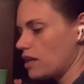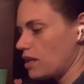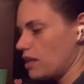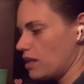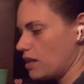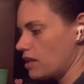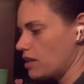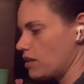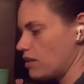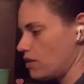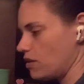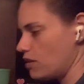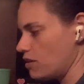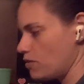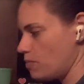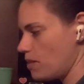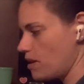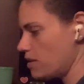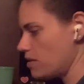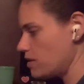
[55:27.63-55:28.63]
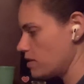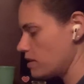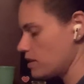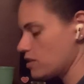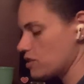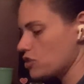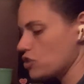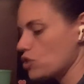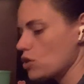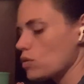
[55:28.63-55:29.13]
you might think
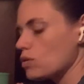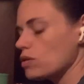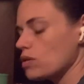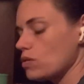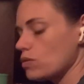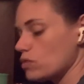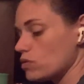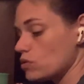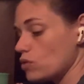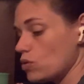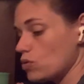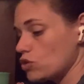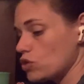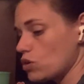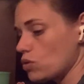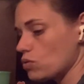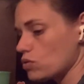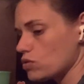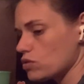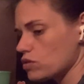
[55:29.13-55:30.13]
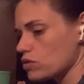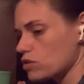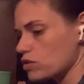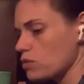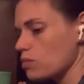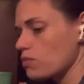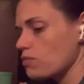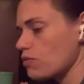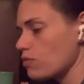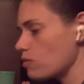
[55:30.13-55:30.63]
that's a joke. No, no jokes.
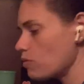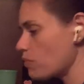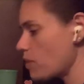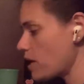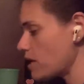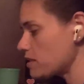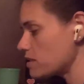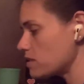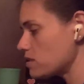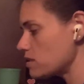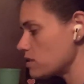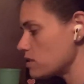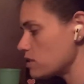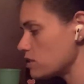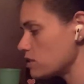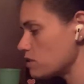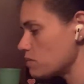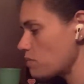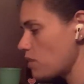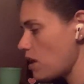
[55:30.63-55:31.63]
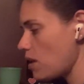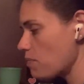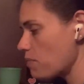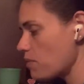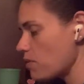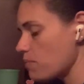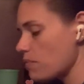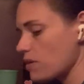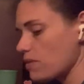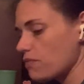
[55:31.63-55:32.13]
Someone from your past is going to just pop
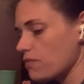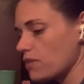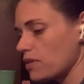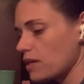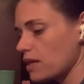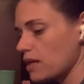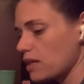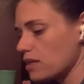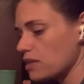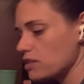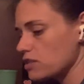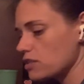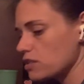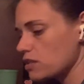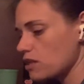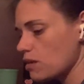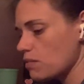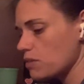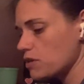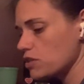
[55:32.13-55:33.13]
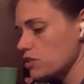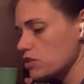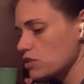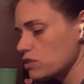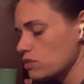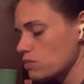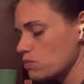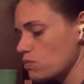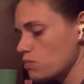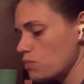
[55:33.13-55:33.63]
up, I feel like, and just come and
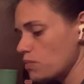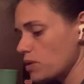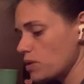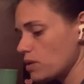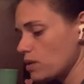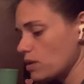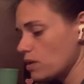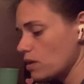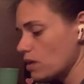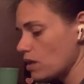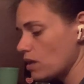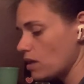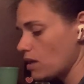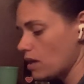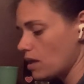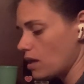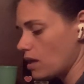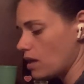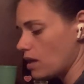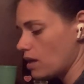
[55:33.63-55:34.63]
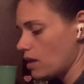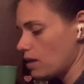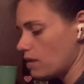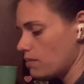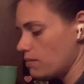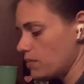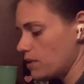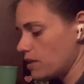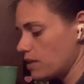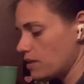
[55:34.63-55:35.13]
swoop in and
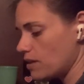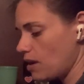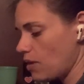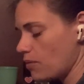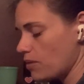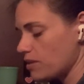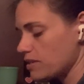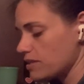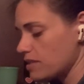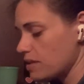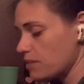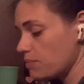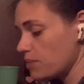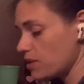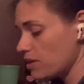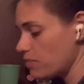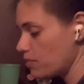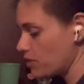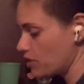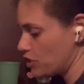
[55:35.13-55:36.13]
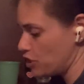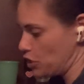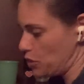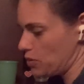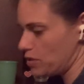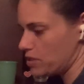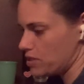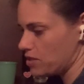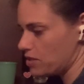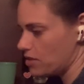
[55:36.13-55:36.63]
I want to say, be a big
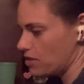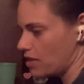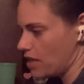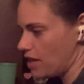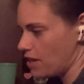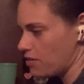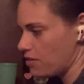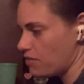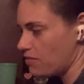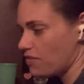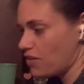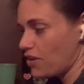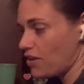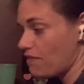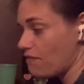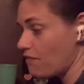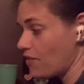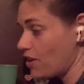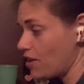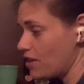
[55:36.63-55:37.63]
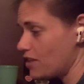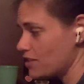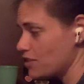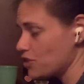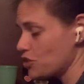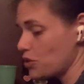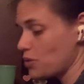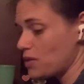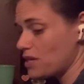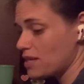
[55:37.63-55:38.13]
jokester. Yeah, they're very fun and
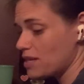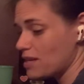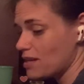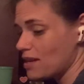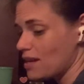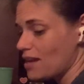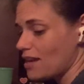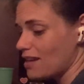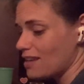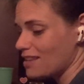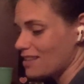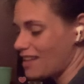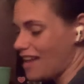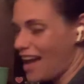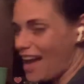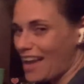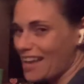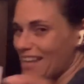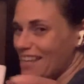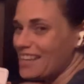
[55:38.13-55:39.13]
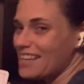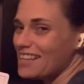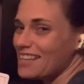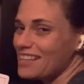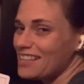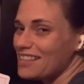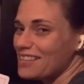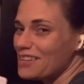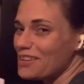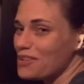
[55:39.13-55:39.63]
jokey. The
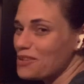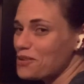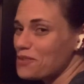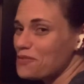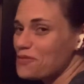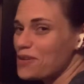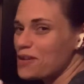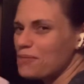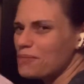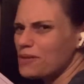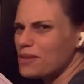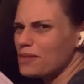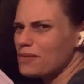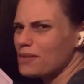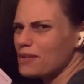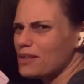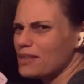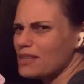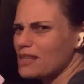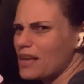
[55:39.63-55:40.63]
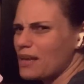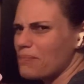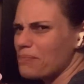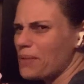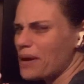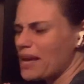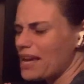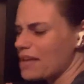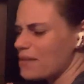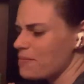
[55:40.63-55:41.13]
hyena, they're fun. Look at that
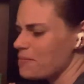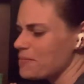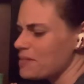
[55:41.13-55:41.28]
bite.